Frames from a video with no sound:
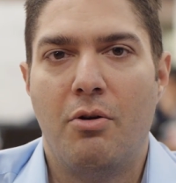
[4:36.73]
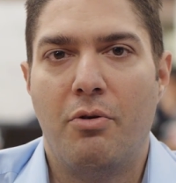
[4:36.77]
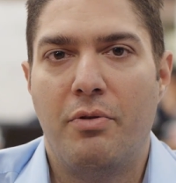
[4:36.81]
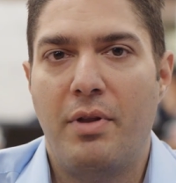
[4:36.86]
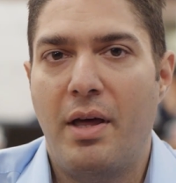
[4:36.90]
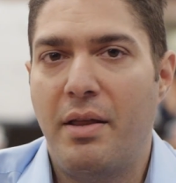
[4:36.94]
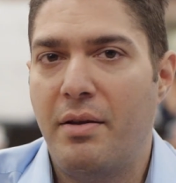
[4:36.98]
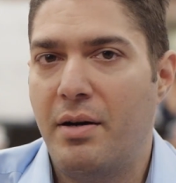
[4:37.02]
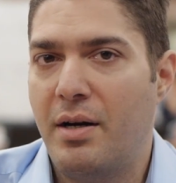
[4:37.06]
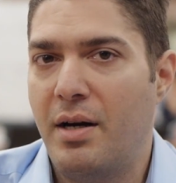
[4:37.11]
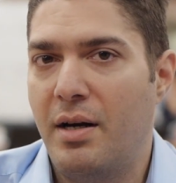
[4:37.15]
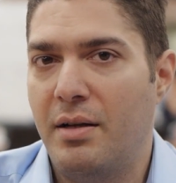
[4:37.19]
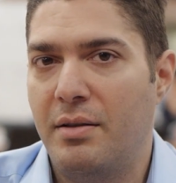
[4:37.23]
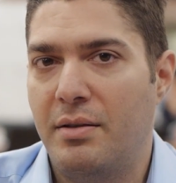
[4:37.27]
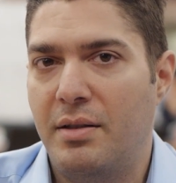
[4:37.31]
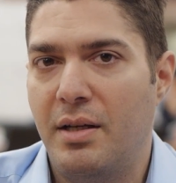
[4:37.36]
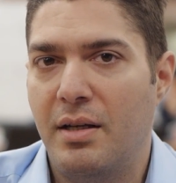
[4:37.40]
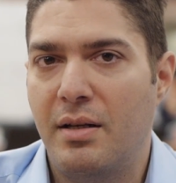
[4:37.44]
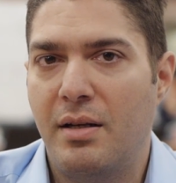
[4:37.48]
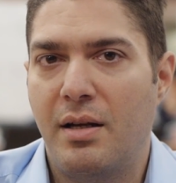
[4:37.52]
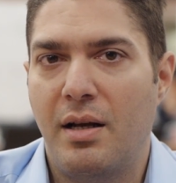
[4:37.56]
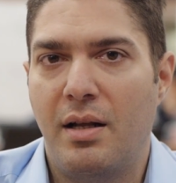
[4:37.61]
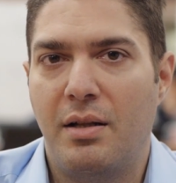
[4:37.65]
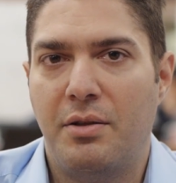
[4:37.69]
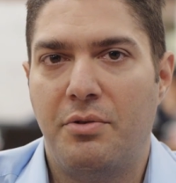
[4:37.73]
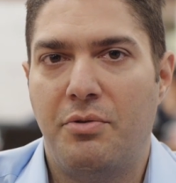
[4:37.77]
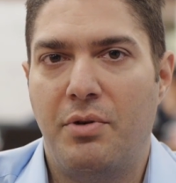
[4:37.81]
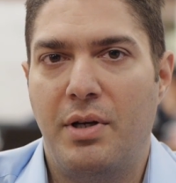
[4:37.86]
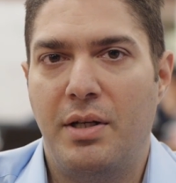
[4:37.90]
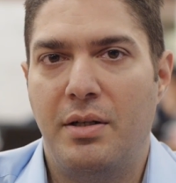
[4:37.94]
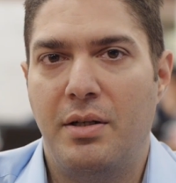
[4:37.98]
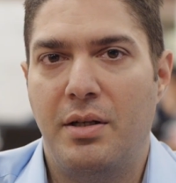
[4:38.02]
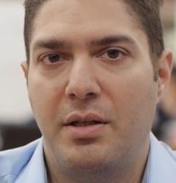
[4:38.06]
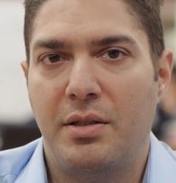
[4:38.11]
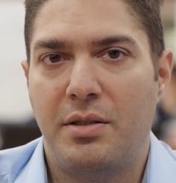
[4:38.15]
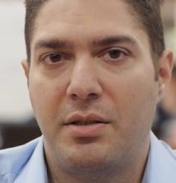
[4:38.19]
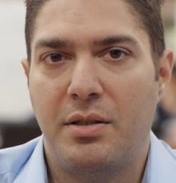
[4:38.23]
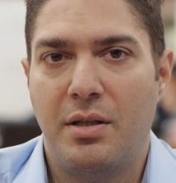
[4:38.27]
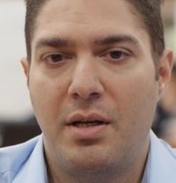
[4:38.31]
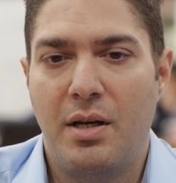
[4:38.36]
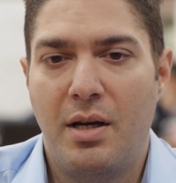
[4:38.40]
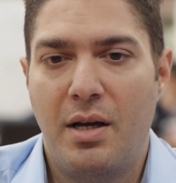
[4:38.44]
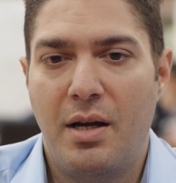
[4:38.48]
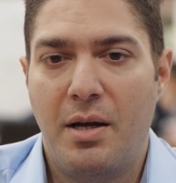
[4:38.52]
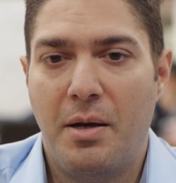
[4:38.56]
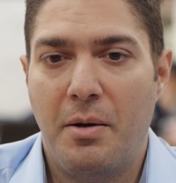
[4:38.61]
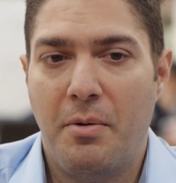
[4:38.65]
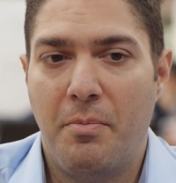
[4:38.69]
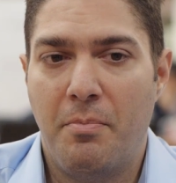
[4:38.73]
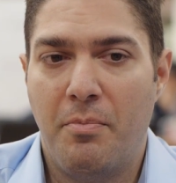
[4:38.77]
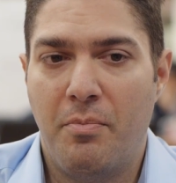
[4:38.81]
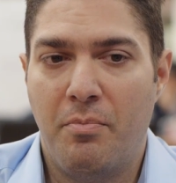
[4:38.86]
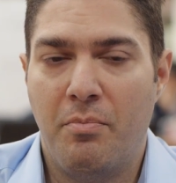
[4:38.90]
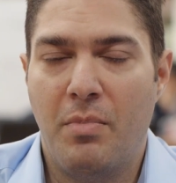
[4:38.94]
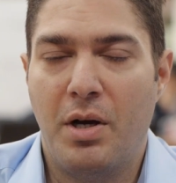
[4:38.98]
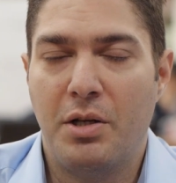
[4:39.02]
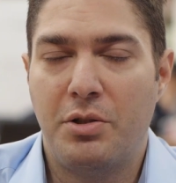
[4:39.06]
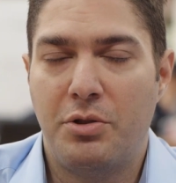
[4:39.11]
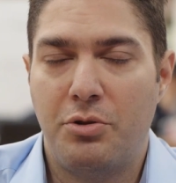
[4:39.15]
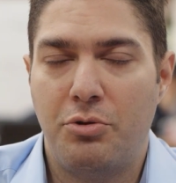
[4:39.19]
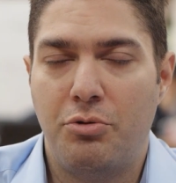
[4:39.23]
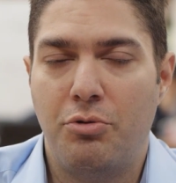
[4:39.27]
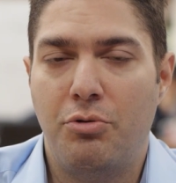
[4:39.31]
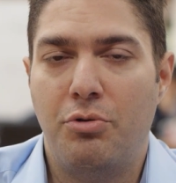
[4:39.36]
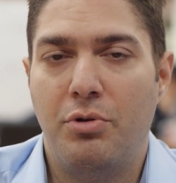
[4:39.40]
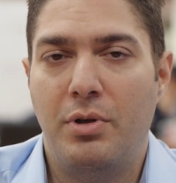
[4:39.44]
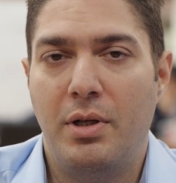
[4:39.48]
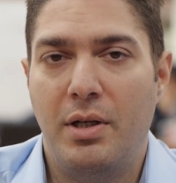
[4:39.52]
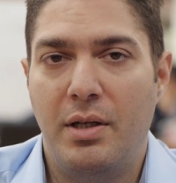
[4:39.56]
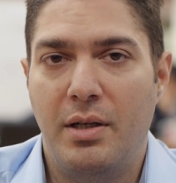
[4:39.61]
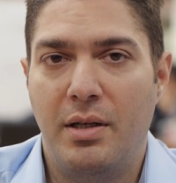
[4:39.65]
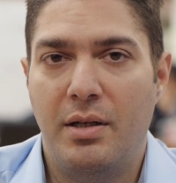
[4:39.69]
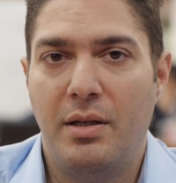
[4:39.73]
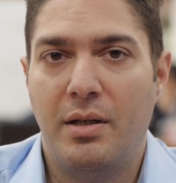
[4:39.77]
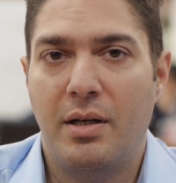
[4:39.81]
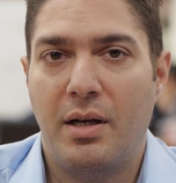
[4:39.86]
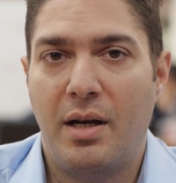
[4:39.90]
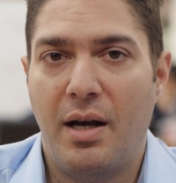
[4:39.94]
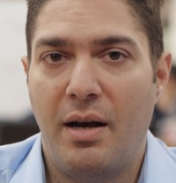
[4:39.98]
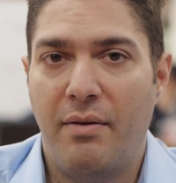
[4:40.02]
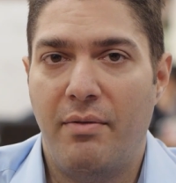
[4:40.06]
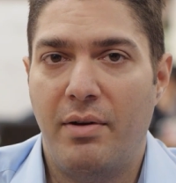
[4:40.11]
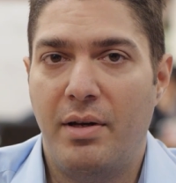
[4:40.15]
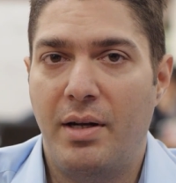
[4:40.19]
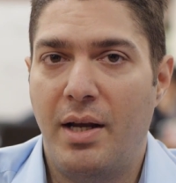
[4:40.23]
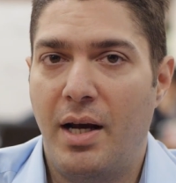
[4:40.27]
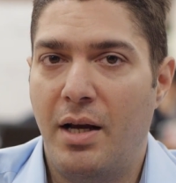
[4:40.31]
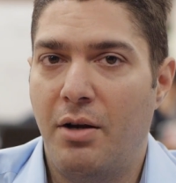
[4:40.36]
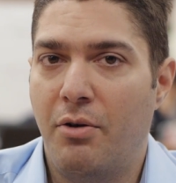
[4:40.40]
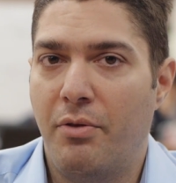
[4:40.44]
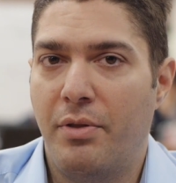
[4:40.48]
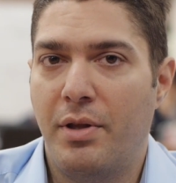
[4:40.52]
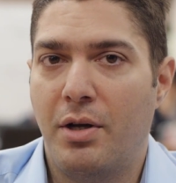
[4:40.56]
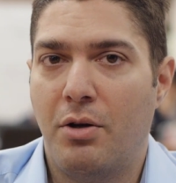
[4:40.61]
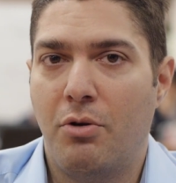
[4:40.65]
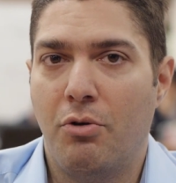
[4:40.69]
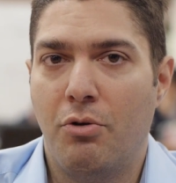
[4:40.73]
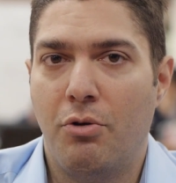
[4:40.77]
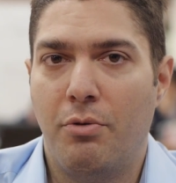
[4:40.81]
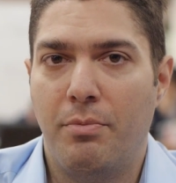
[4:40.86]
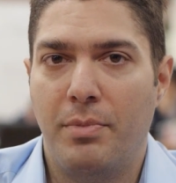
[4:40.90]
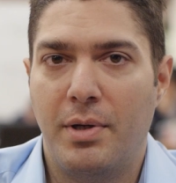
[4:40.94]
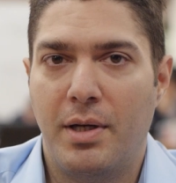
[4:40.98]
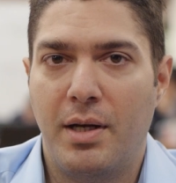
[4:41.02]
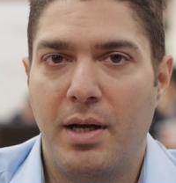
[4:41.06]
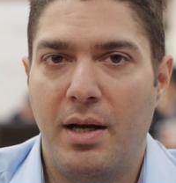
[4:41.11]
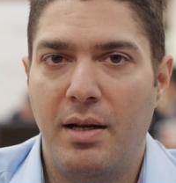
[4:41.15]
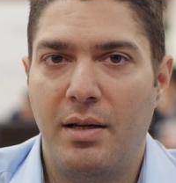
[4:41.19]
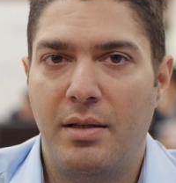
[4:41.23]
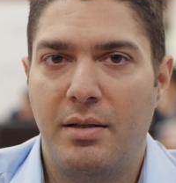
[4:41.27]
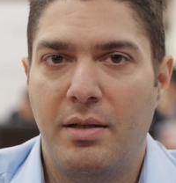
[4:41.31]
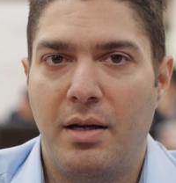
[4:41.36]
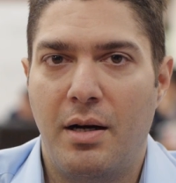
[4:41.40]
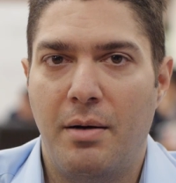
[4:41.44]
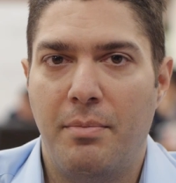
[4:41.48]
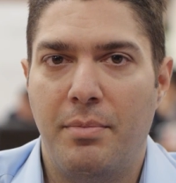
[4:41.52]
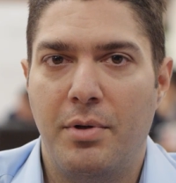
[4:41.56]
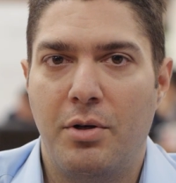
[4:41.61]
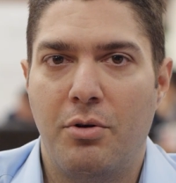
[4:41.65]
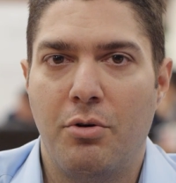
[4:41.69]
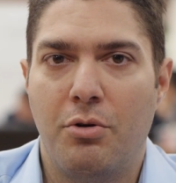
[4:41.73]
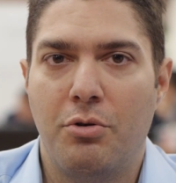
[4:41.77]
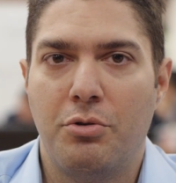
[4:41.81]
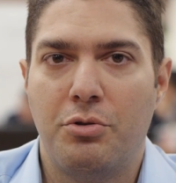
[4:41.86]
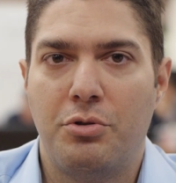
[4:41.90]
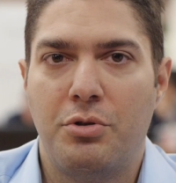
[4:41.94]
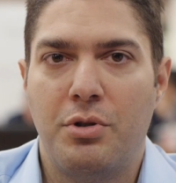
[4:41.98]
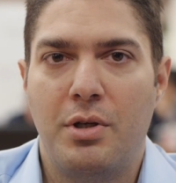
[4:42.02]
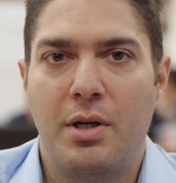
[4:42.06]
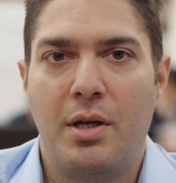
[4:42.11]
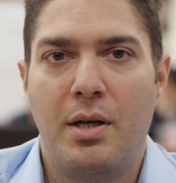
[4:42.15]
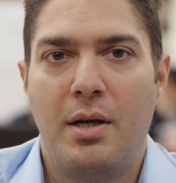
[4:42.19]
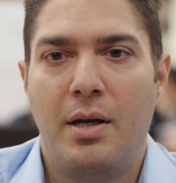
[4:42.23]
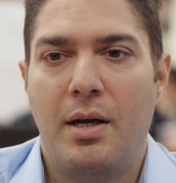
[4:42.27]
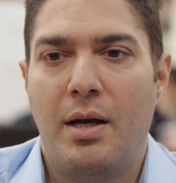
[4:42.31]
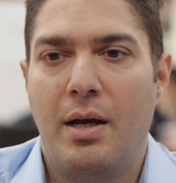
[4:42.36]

On the other hand, technical traders must surely have an eye on the economic calendar, because